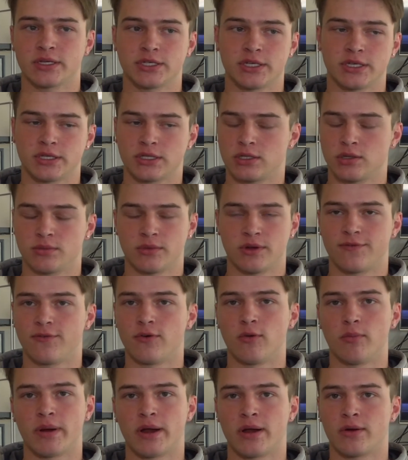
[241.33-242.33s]
She assumed a
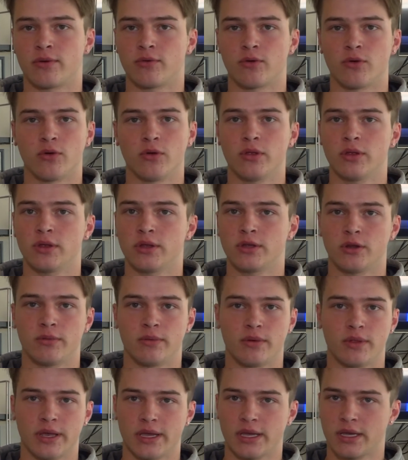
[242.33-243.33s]
full parent role,
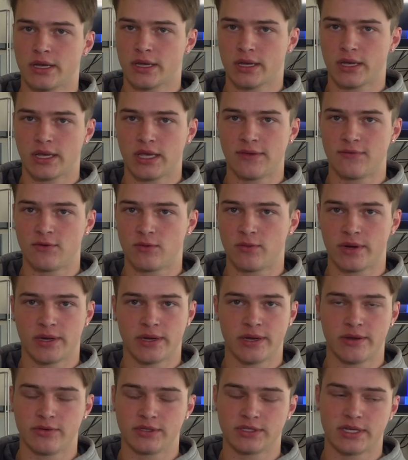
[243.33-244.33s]
even
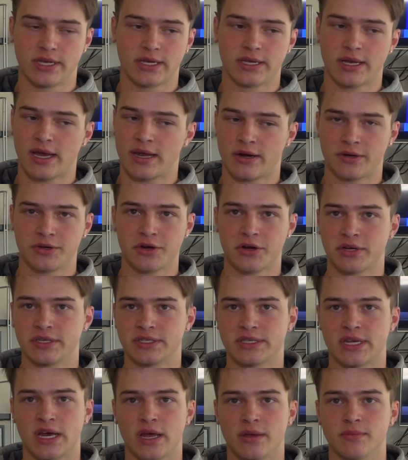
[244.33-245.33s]
when it was at our
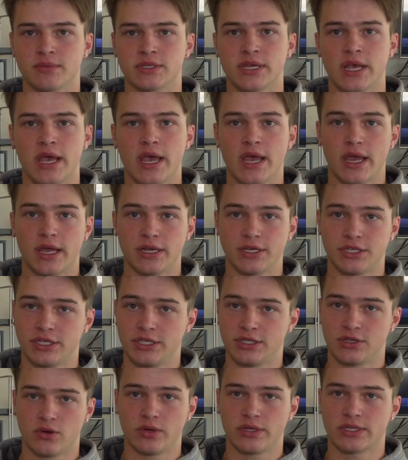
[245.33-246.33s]
darkest times, and
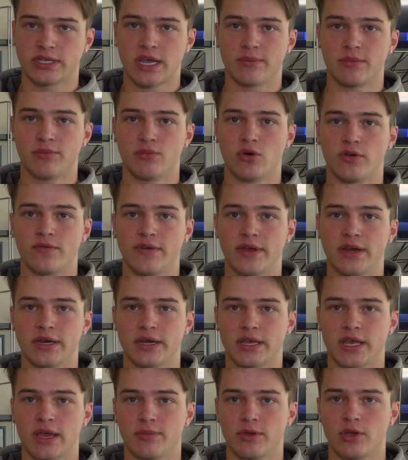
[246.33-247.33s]
she's always kept me motivated
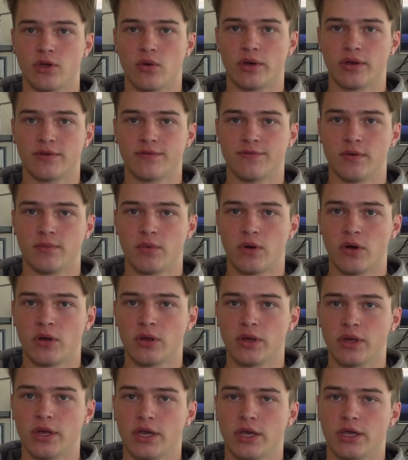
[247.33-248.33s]
and kept me going in
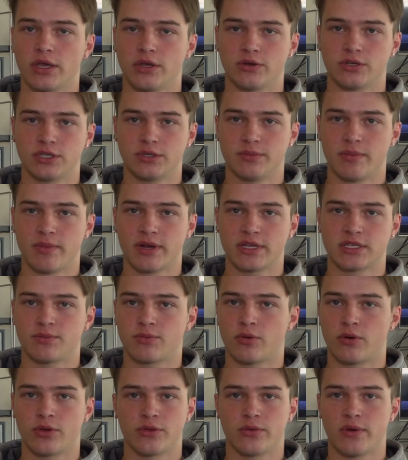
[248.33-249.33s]
football. She's been my
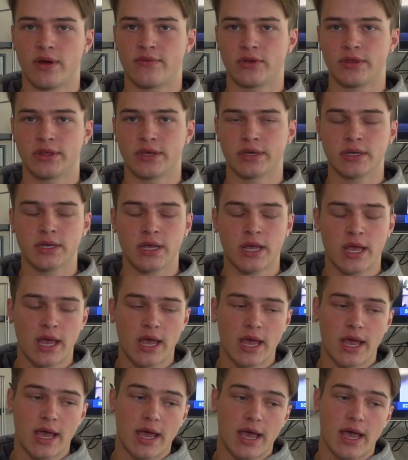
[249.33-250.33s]
support through everything.
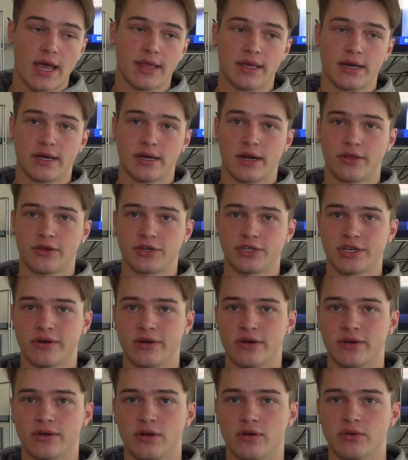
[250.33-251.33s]
And then another shout
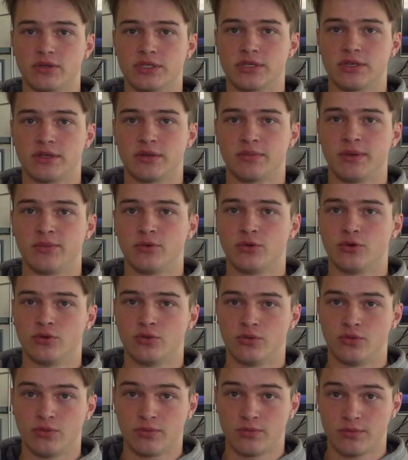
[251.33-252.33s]
out goes to the people
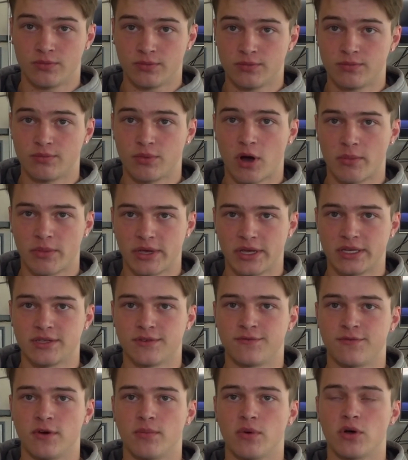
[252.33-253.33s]
who brought me
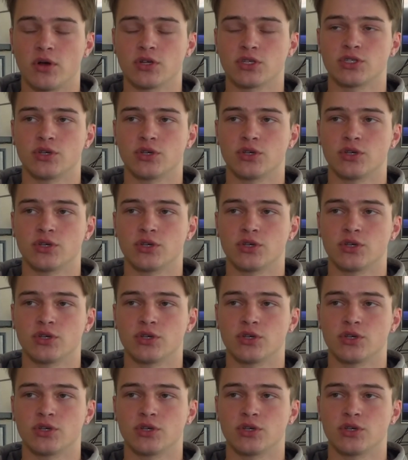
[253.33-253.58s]
into football.